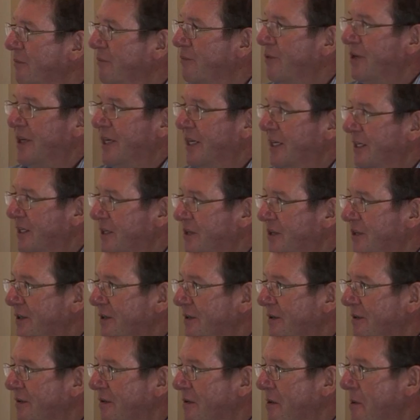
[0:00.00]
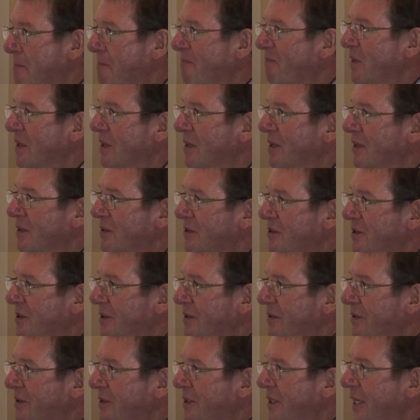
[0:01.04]
Pre-ignition.
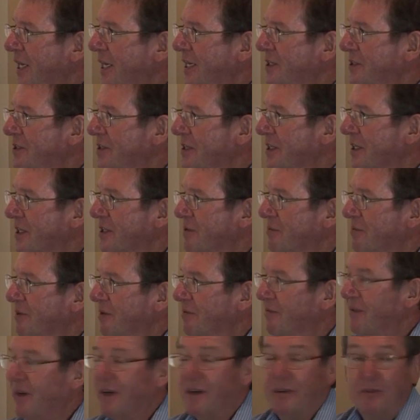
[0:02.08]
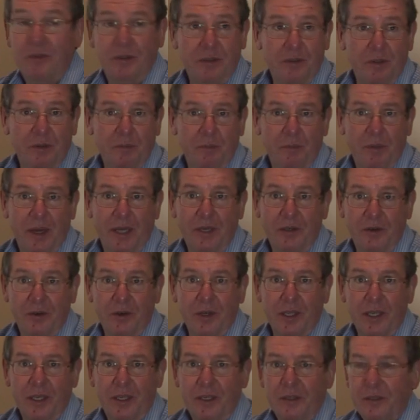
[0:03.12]
Cylinder A6 we found
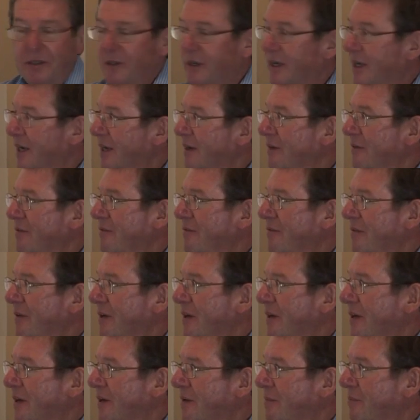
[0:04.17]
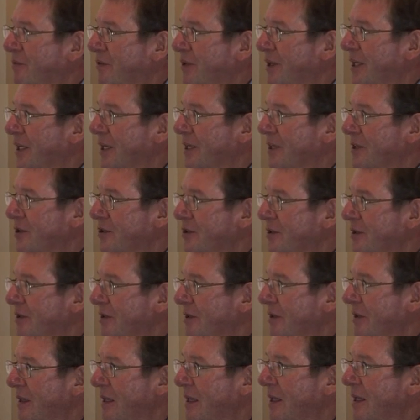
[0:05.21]
manually to have pre-ignition,